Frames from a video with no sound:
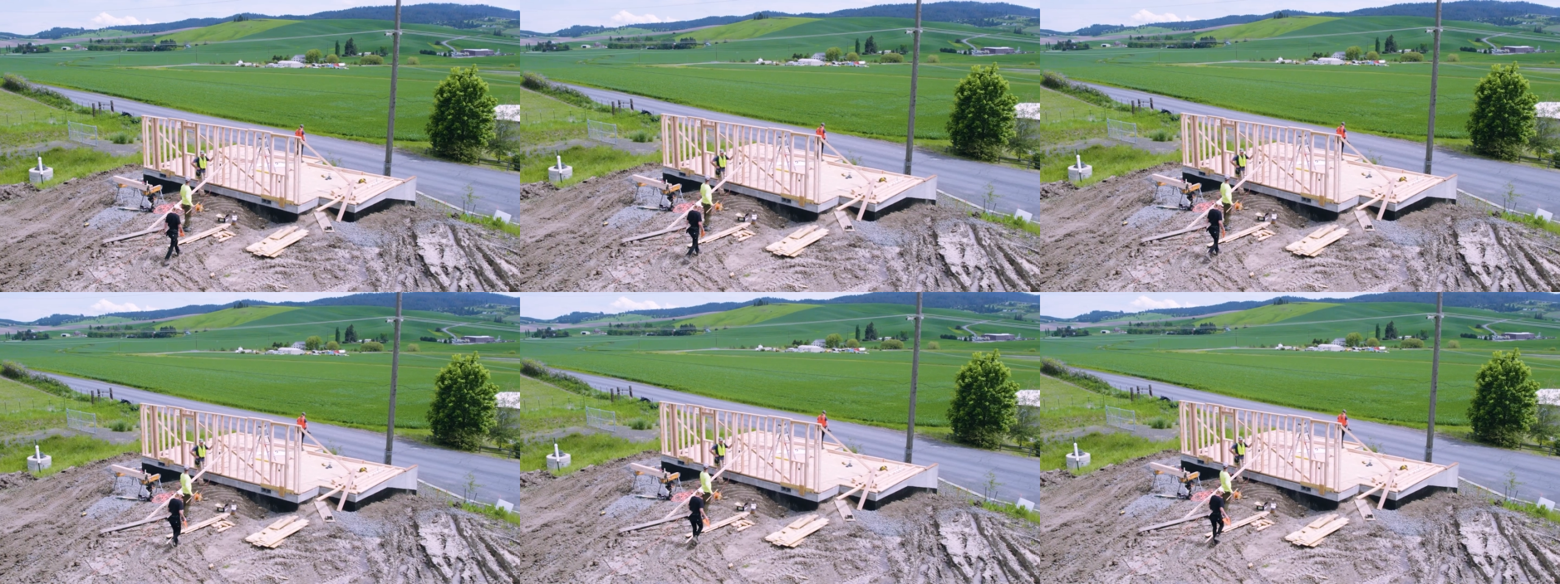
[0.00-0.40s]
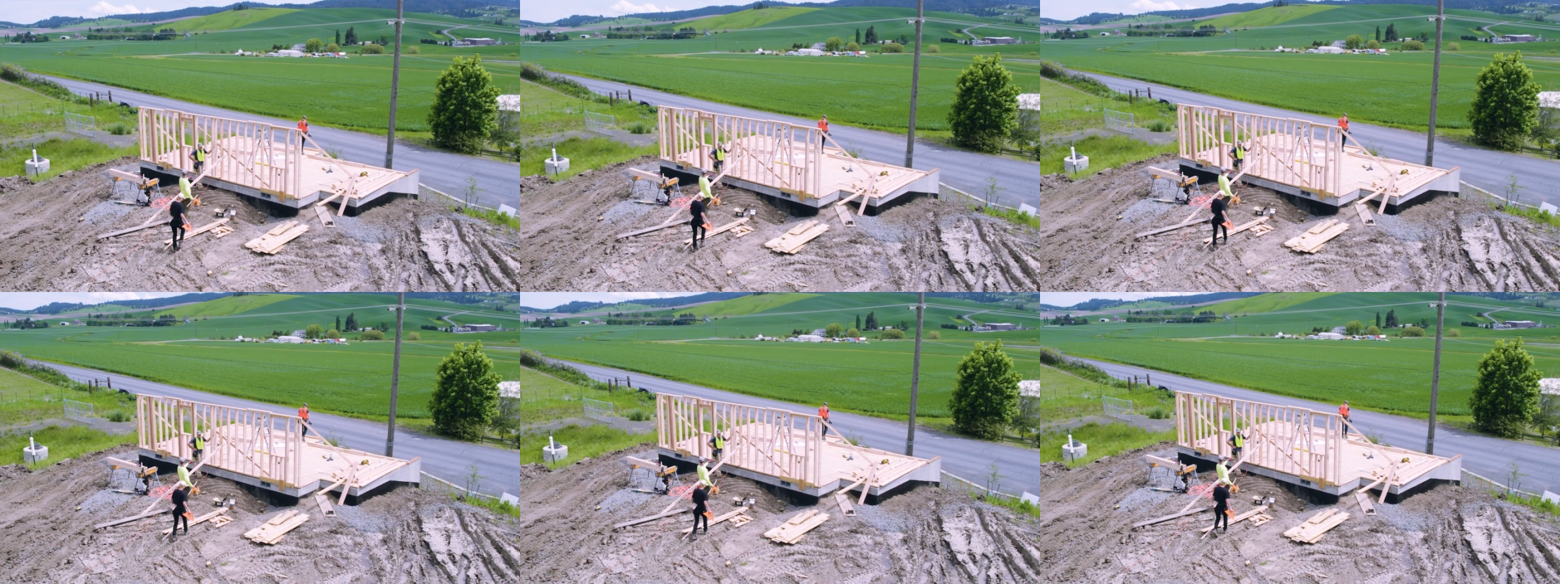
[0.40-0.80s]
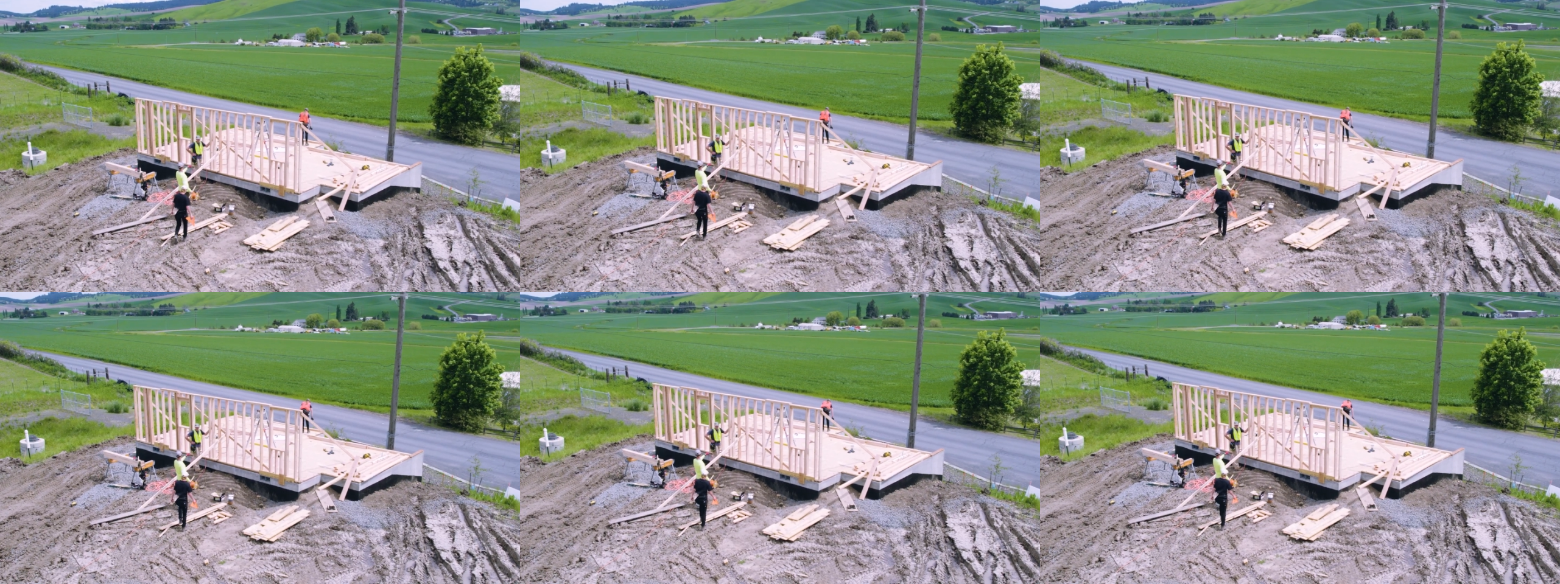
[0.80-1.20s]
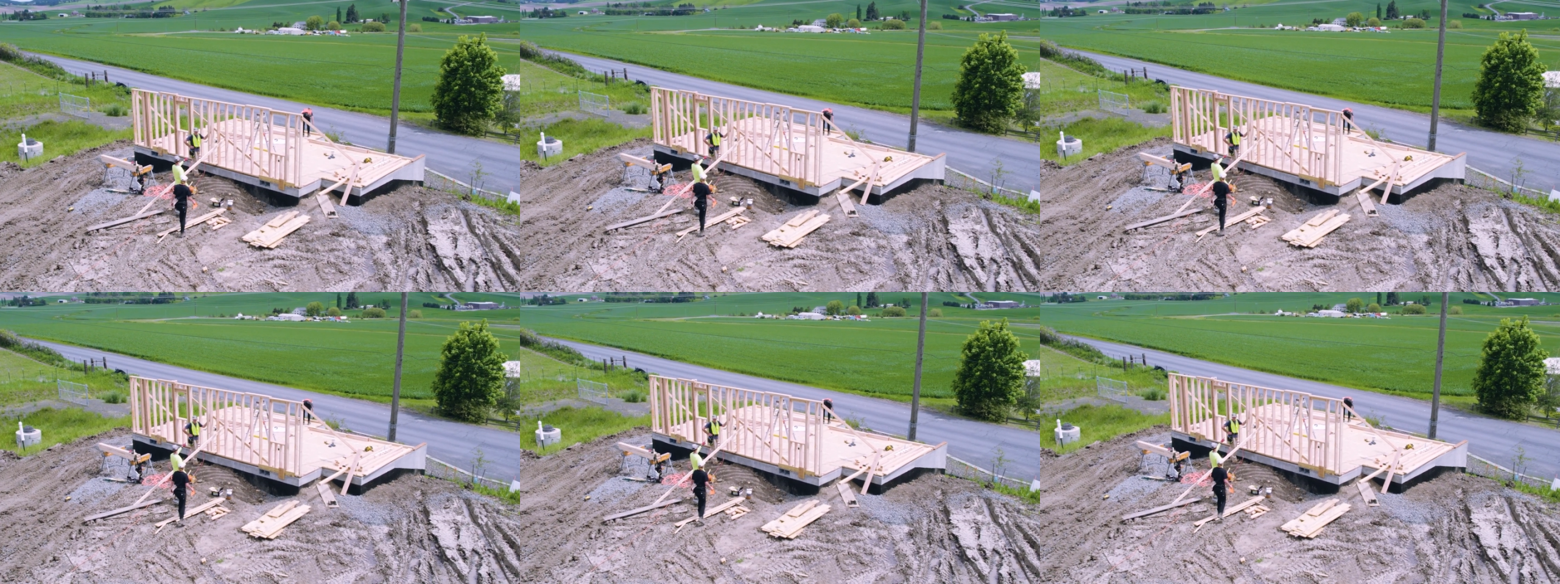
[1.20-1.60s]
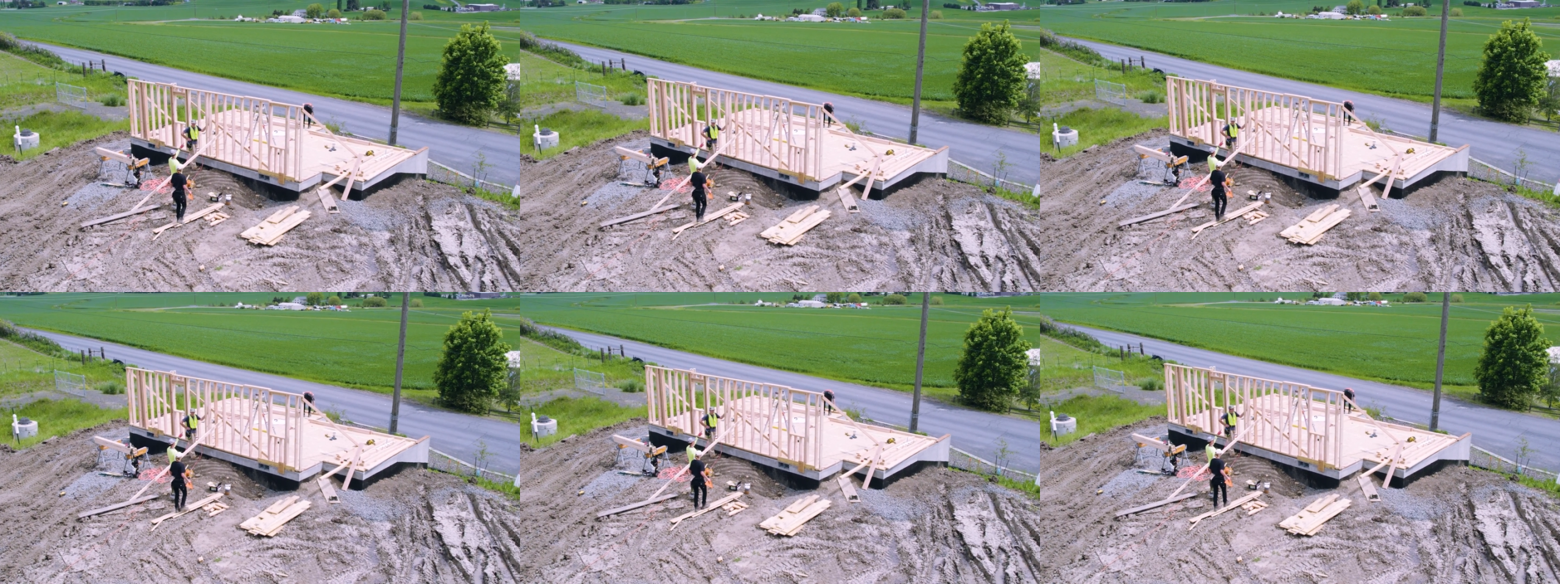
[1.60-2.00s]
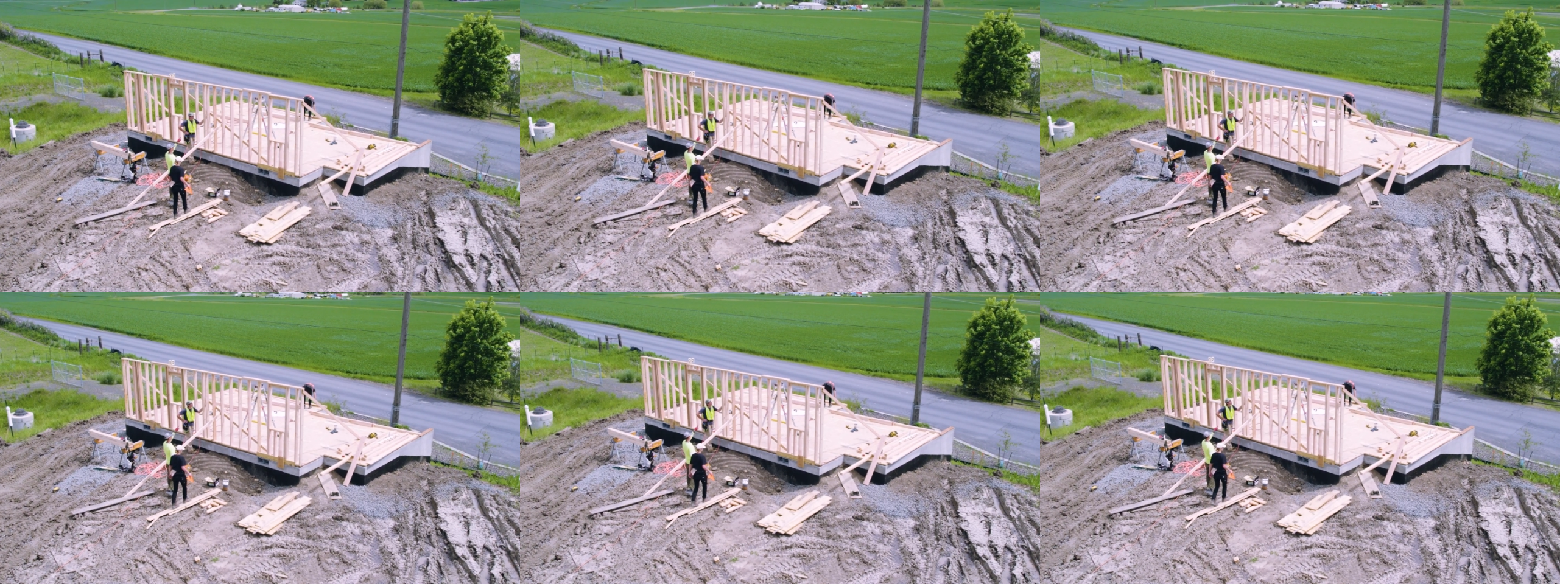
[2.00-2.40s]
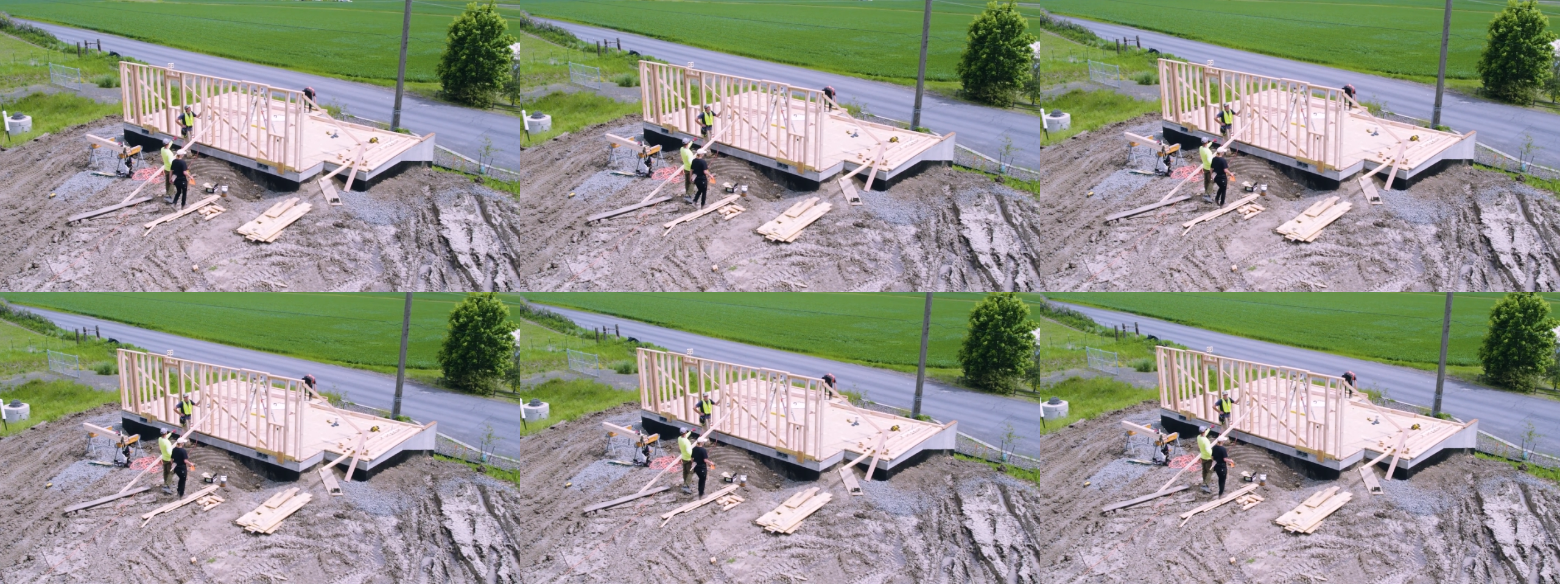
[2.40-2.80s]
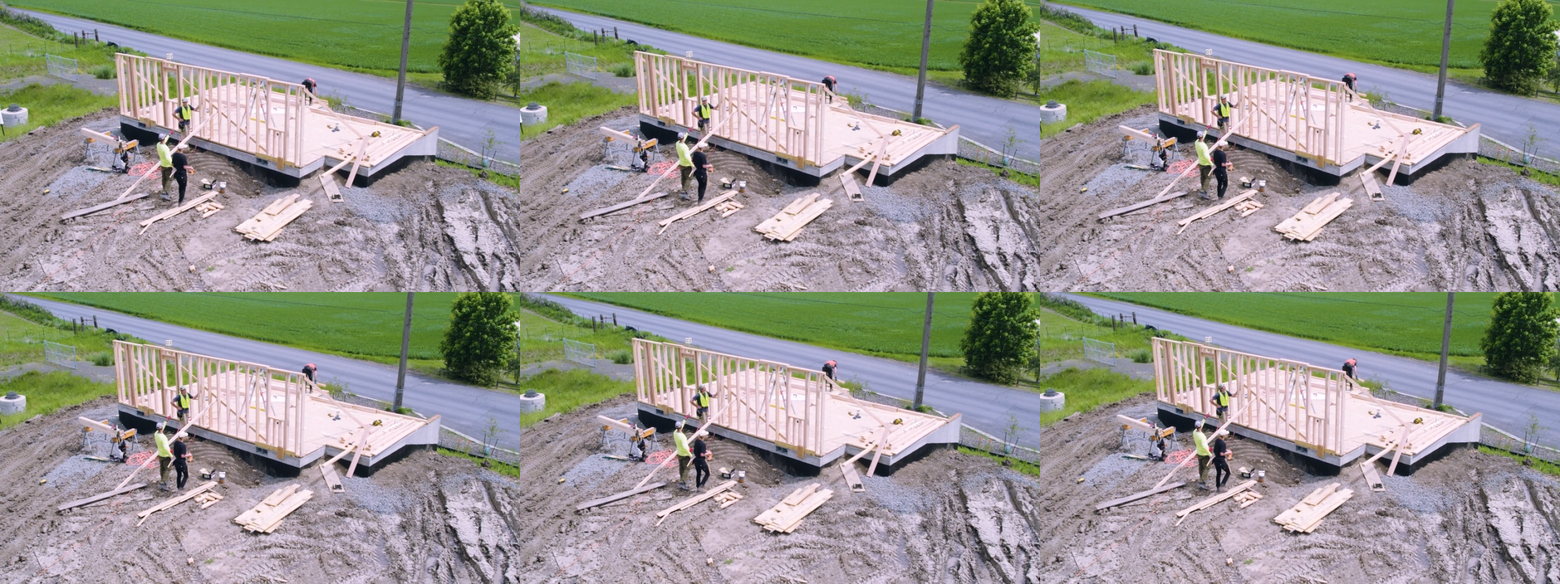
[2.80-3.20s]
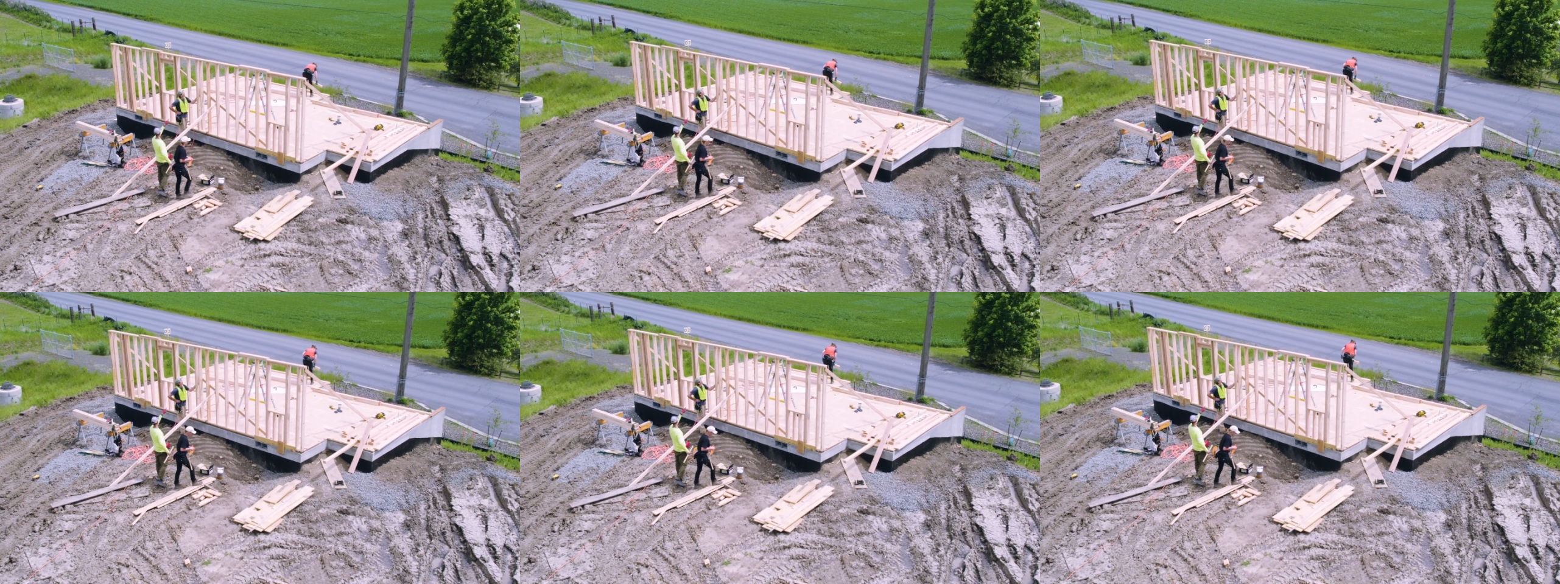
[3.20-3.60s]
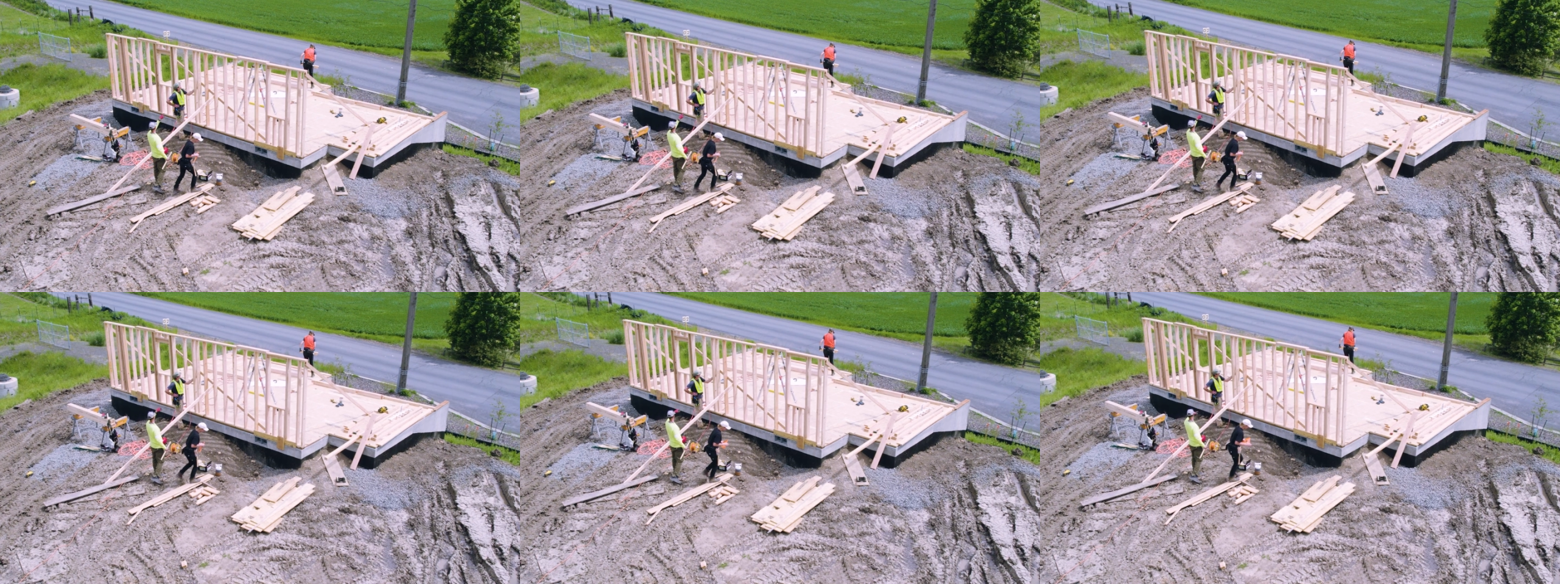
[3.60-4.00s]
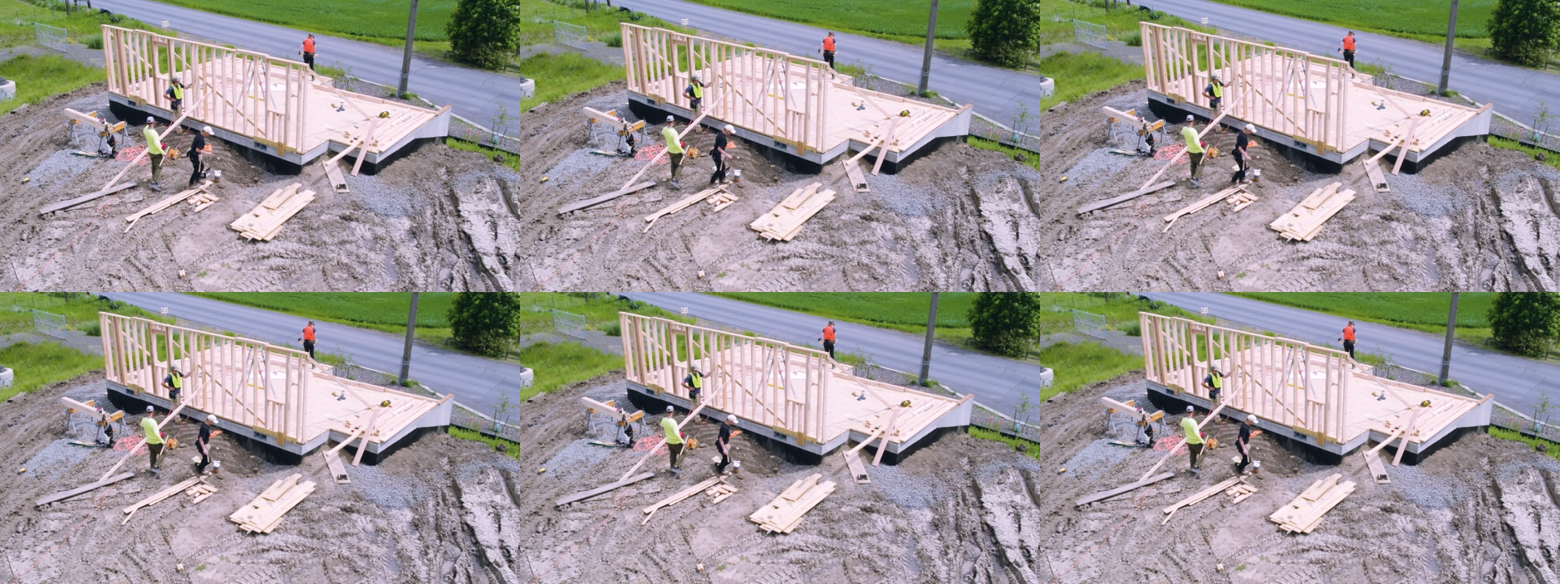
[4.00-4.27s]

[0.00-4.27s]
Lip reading: [unreadable: no face in view]